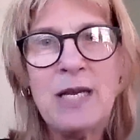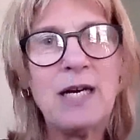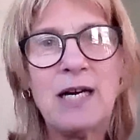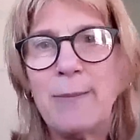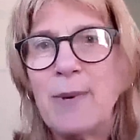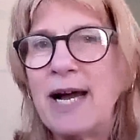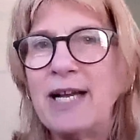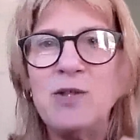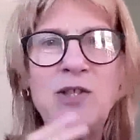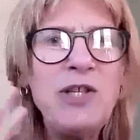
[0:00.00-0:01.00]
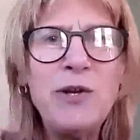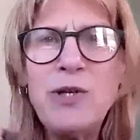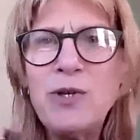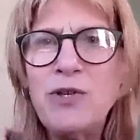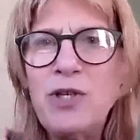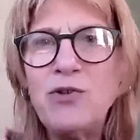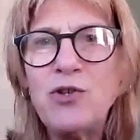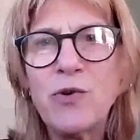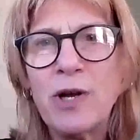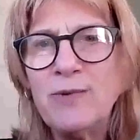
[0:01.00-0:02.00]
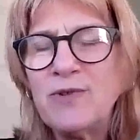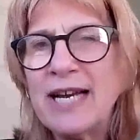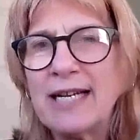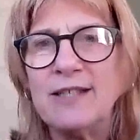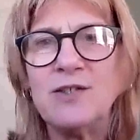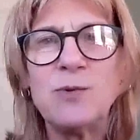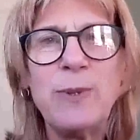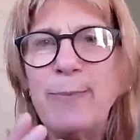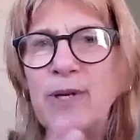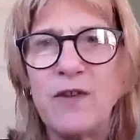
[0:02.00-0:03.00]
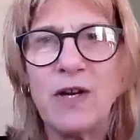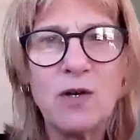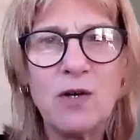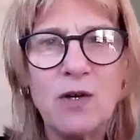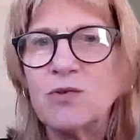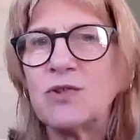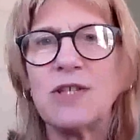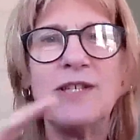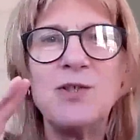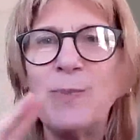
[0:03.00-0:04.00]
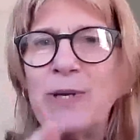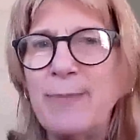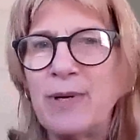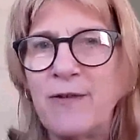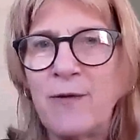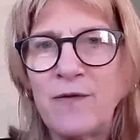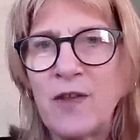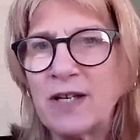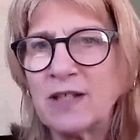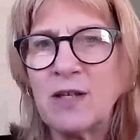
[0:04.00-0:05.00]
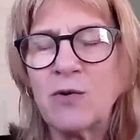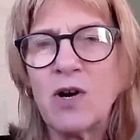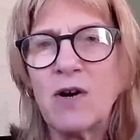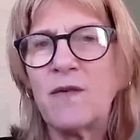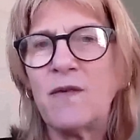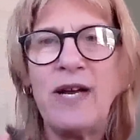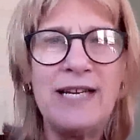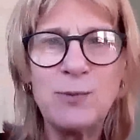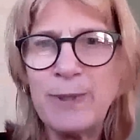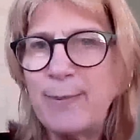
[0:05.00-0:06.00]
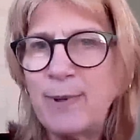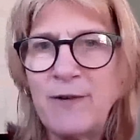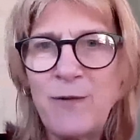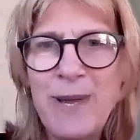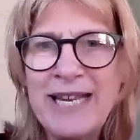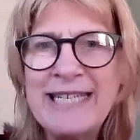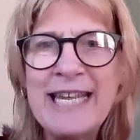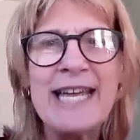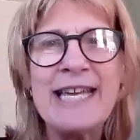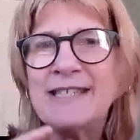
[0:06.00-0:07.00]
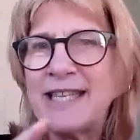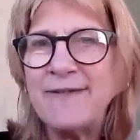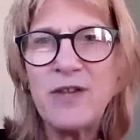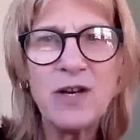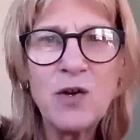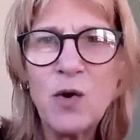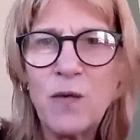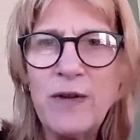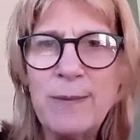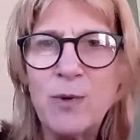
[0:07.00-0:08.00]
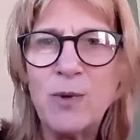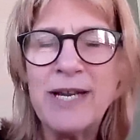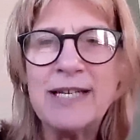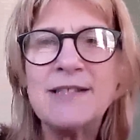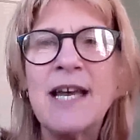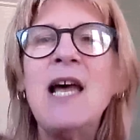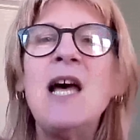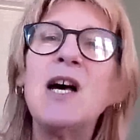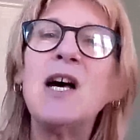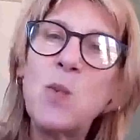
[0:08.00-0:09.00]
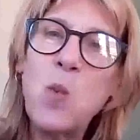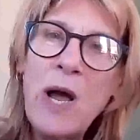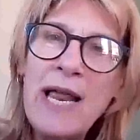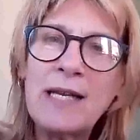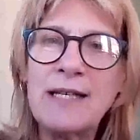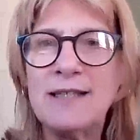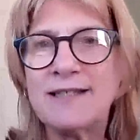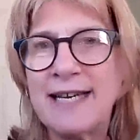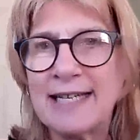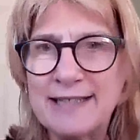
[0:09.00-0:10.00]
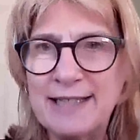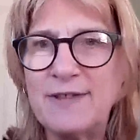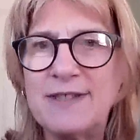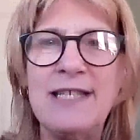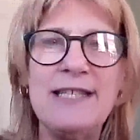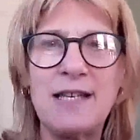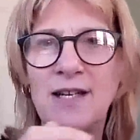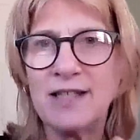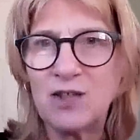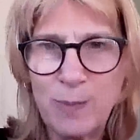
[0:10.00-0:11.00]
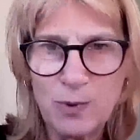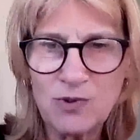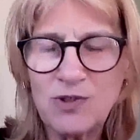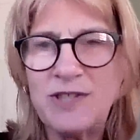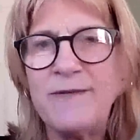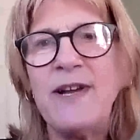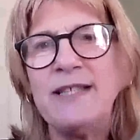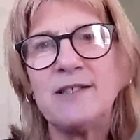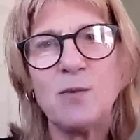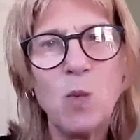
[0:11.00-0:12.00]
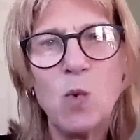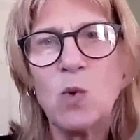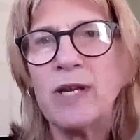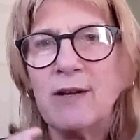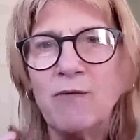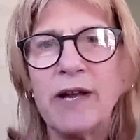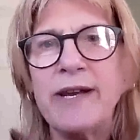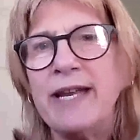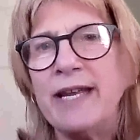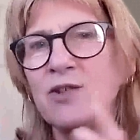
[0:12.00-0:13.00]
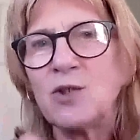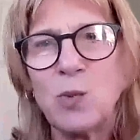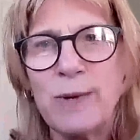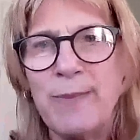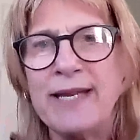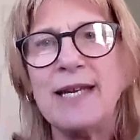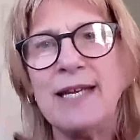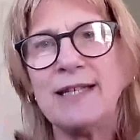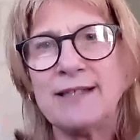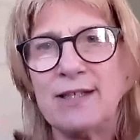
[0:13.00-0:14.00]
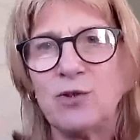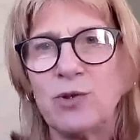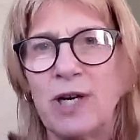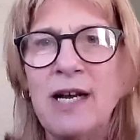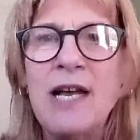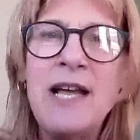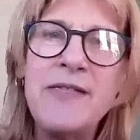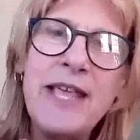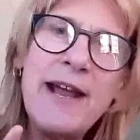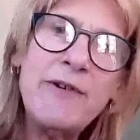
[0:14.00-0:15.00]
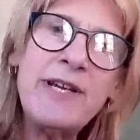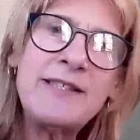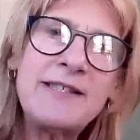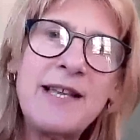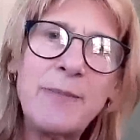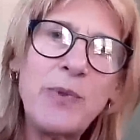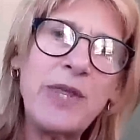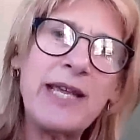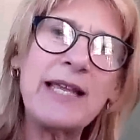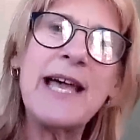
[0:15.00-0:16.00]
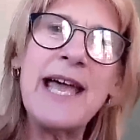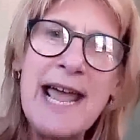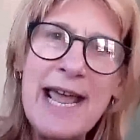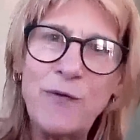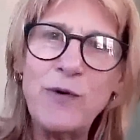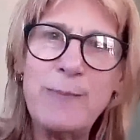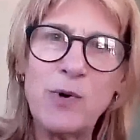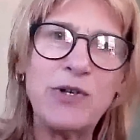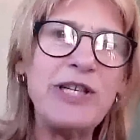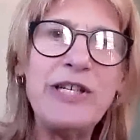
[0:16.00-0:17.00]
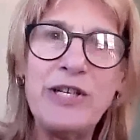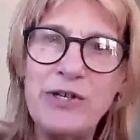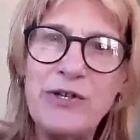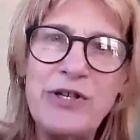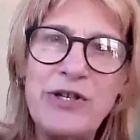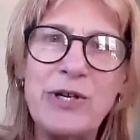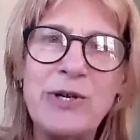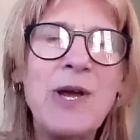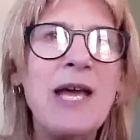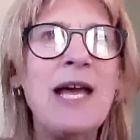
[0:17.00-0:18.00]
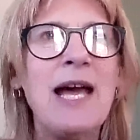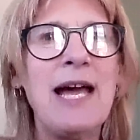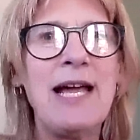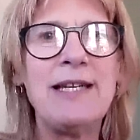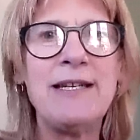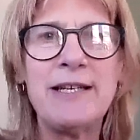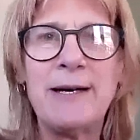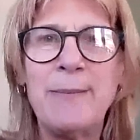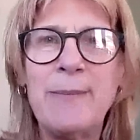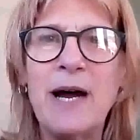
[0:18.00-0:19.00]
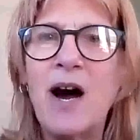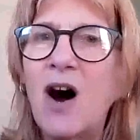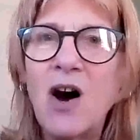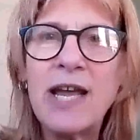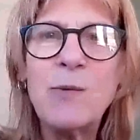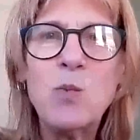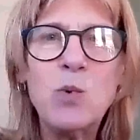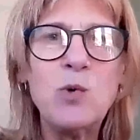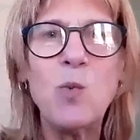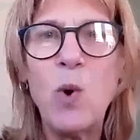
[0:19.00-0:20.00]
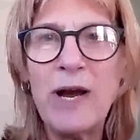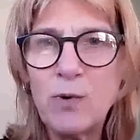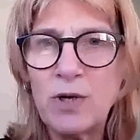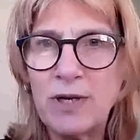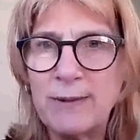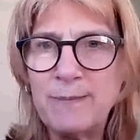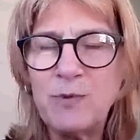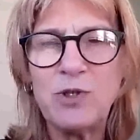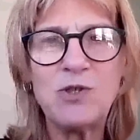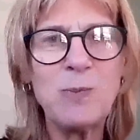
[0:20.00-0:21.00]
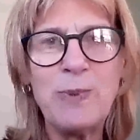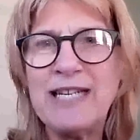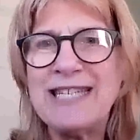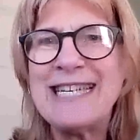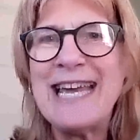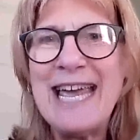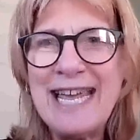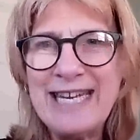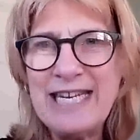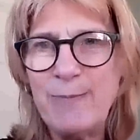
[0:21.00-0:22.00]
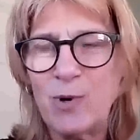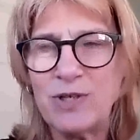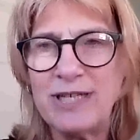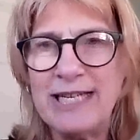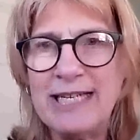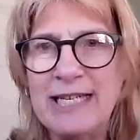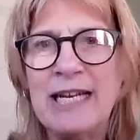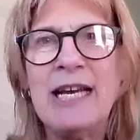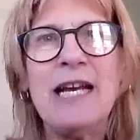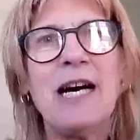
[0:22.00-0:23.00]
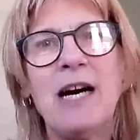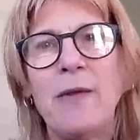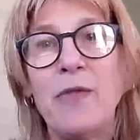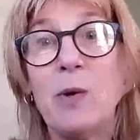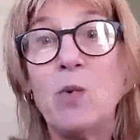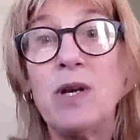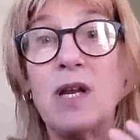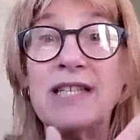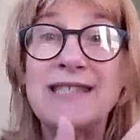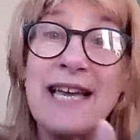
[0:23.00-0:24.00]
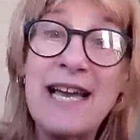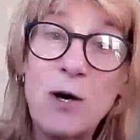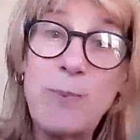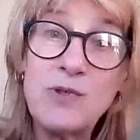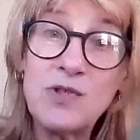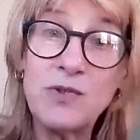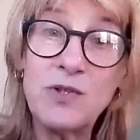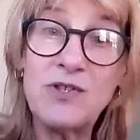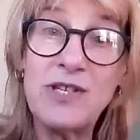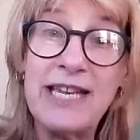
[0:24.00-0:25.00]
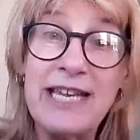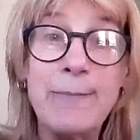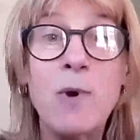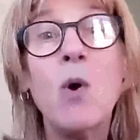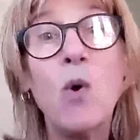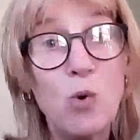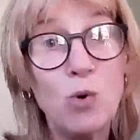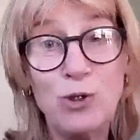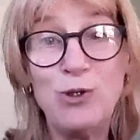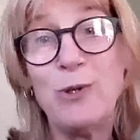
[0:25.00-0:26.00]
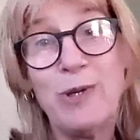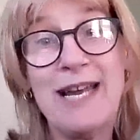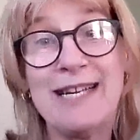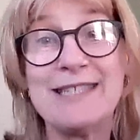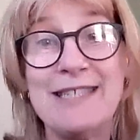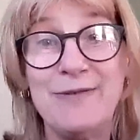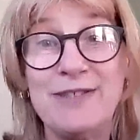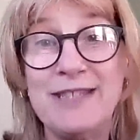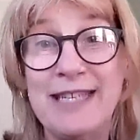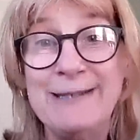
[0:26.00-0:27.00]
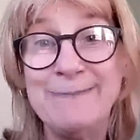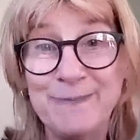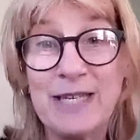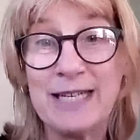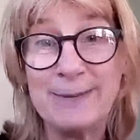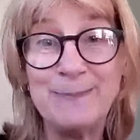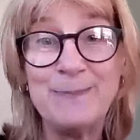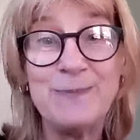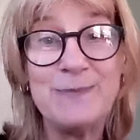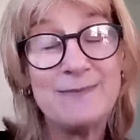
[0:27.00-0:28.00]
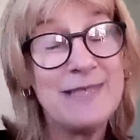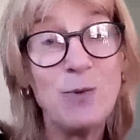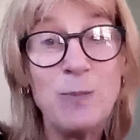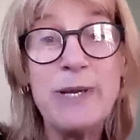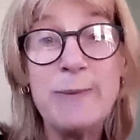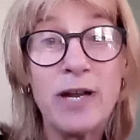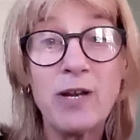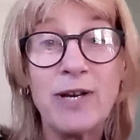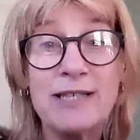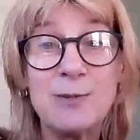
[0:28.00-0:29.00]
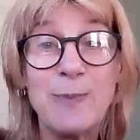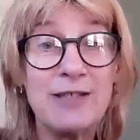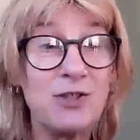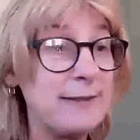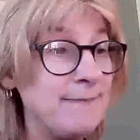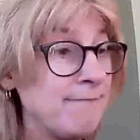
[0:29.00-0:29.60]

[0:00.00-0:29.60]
And you can use your own talents. People have done concerts, people have done craft fairs, people have made cakes, they've done coffee mornings, as well as activities like sponsored events, walking, running, swimming, etc. There is something that everybody can do, and I would welcome to speak to anybody that would like to help us on the team or to do an activity. It would be my greatest pleasure.